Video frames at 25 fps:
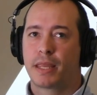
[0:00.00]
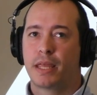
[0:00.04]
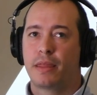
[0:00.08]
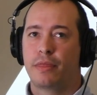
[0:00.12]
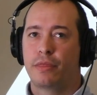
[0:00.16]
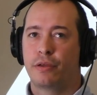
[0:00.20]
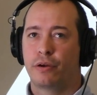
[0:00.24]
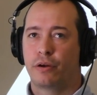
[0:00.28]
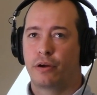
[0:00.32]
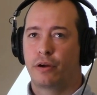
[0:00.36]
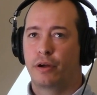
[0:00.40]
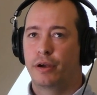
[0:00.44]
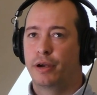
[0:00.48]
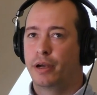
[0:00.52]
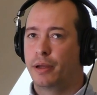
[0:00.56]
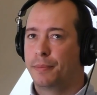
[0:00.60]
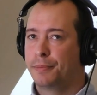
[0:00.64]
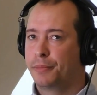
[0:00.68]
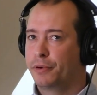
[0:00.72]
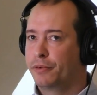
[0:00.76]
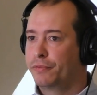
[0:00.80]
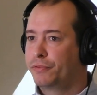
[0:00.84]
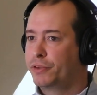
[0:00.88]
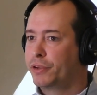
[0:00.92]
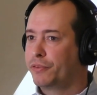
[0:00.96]
There are a
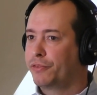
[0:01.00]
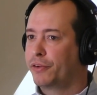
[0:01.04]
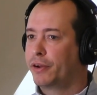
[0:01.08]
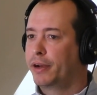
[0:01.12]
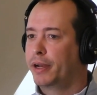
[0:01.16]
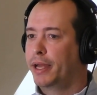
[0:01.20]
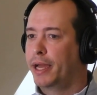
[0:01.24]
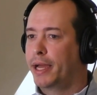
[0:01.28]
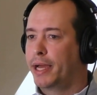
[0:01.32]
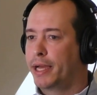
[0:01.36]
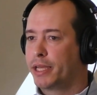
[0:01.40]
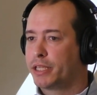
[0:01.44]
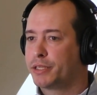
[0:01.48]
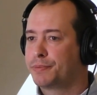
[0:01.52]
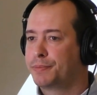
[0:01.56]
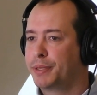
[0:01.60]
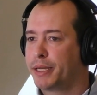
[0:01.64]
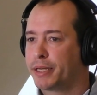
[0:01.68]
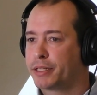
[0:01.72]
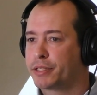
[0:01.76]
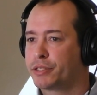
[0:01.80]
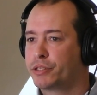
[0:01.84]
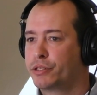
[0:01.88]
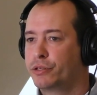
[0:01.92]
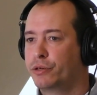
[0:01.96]
number of different
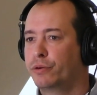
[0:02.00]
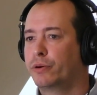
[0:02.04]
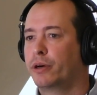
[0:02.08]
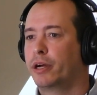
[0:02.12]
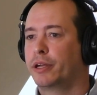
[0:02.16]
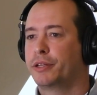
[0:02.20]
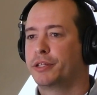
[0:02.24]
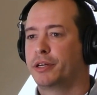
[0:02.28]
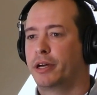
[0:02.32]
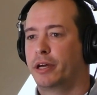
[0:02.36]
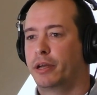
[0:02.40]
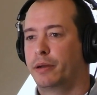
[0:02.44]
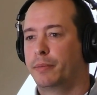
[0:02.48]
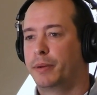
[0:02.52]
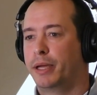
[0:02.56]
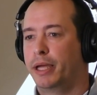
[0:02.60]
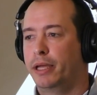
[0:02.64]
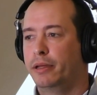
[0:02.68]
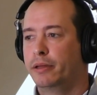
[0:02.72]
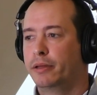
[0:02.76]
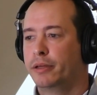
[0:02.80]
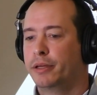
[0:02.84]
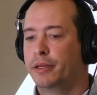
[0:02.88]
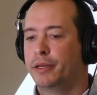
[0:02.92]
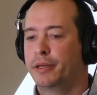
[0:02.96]
aspects to
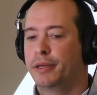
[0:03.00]
autonomy.